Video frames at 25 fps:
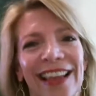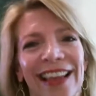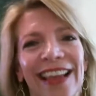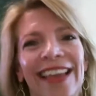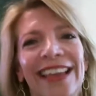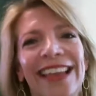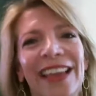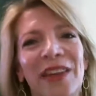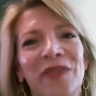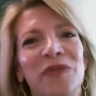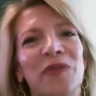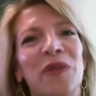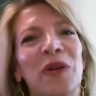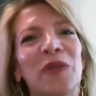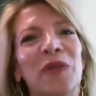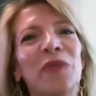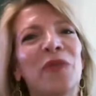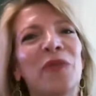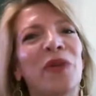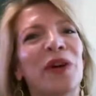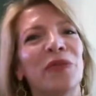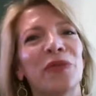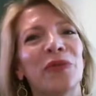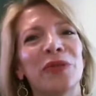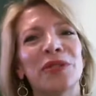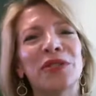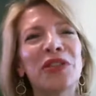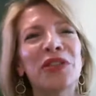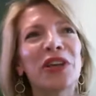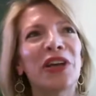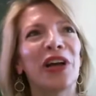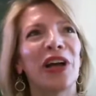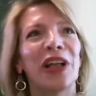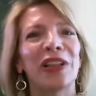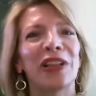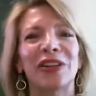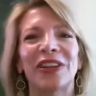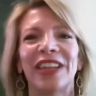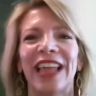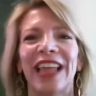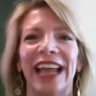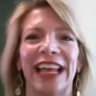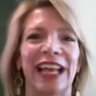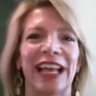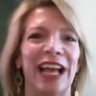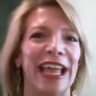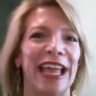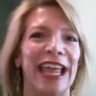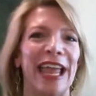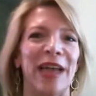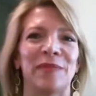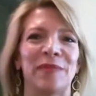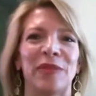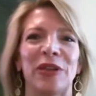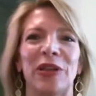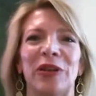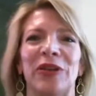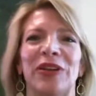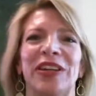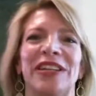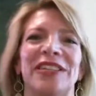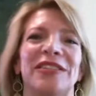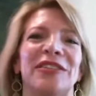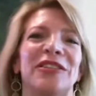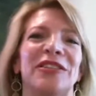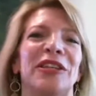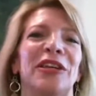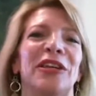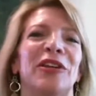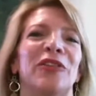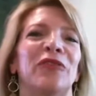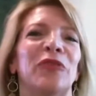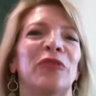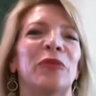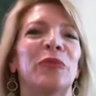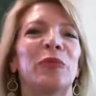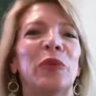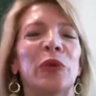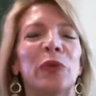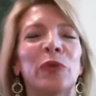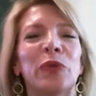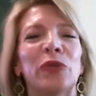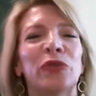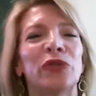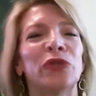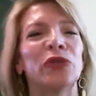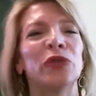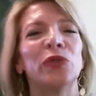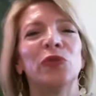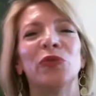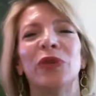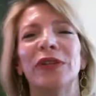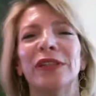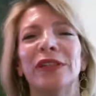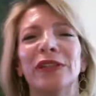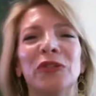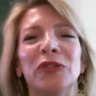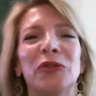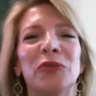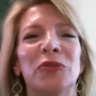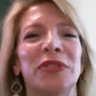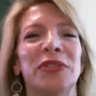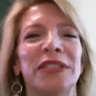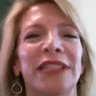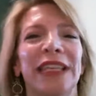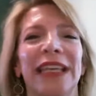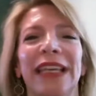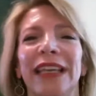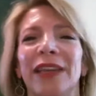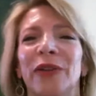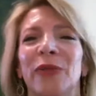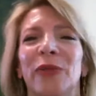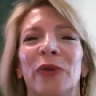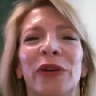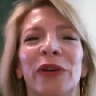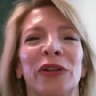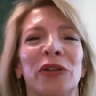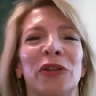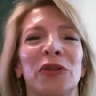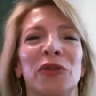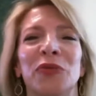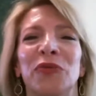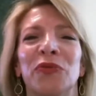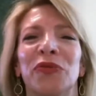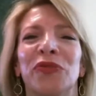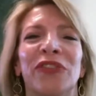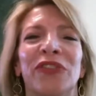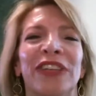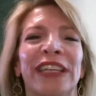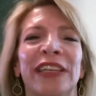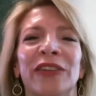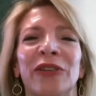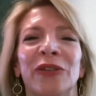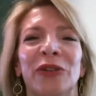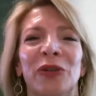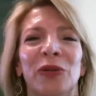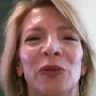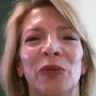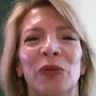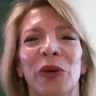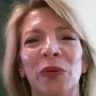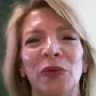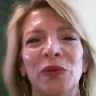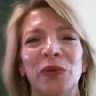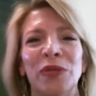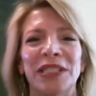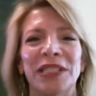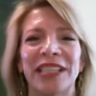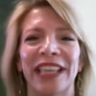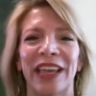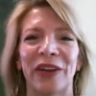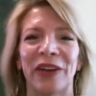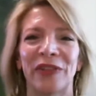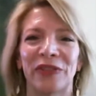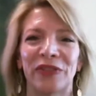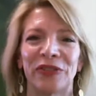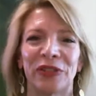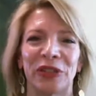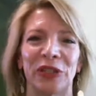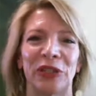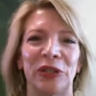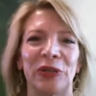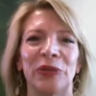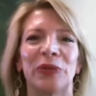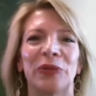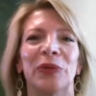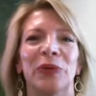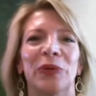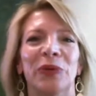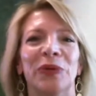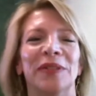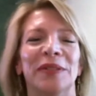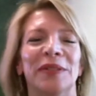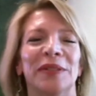And what was the color like? I am curious to hear from people too. What did you see? What did you feel? What was there for you?